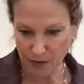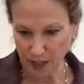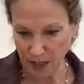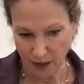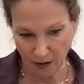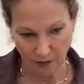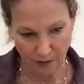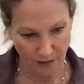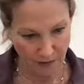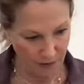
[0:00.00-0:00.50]

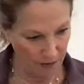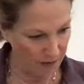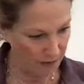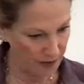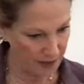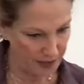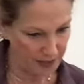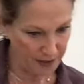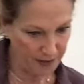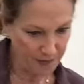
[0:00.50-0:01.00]
tell?
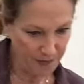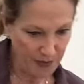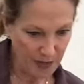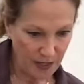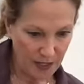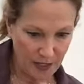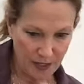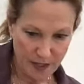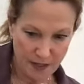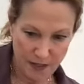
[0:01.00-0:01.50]
alrighty.
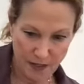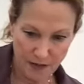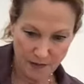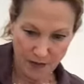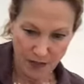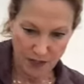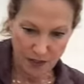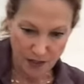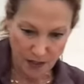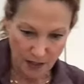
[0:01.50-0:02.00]
Let's
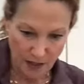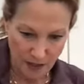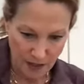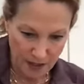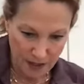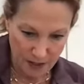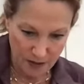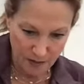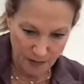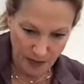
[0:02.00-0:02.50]
get this a
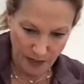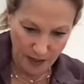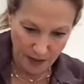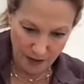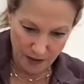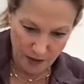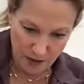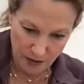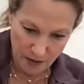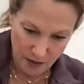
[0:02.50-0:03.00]
nice
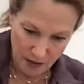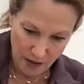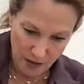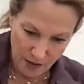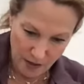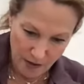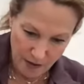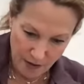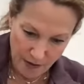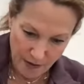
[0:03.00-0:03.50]
mix.
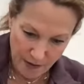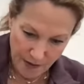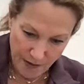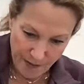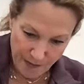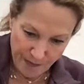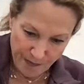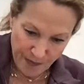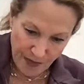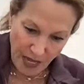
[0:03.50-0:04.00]

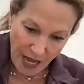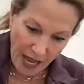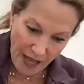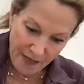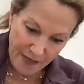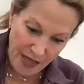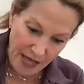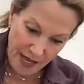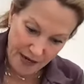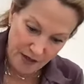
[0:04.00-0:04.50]

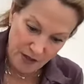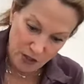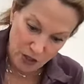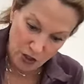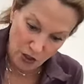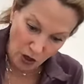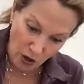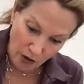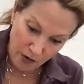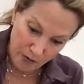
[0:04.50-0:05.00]
And then
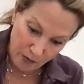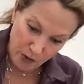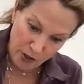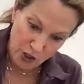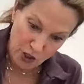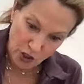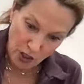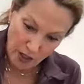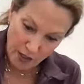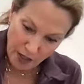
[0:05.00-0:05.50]
salt,
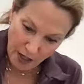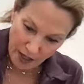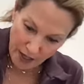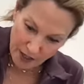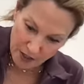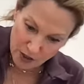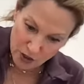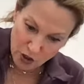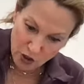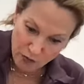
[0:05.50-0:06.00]
which
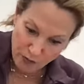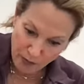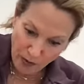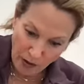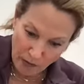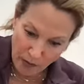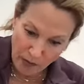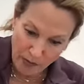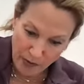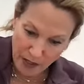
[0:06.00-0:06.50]
as you've
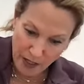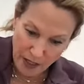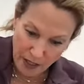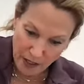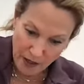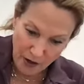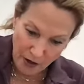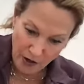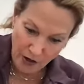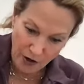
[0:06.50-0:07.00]

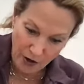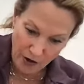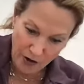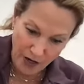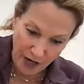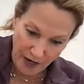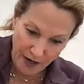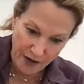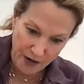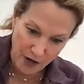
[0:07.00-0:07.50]
probably
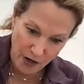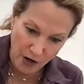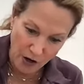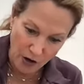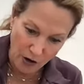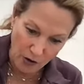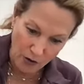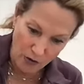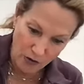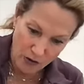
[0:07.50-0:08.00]
heard and
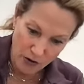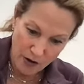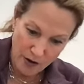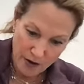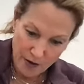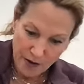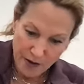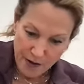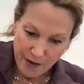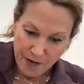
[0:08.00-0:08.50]
know,
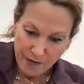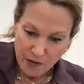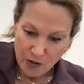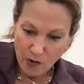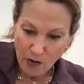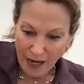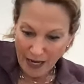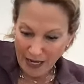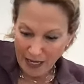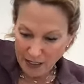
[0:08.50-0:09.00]

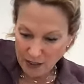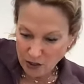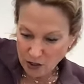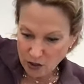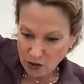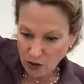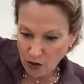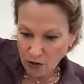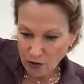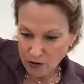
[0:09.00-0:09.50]
you add
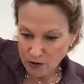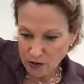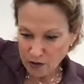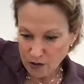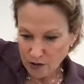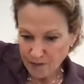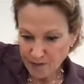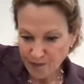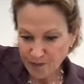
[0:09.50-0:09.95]
salt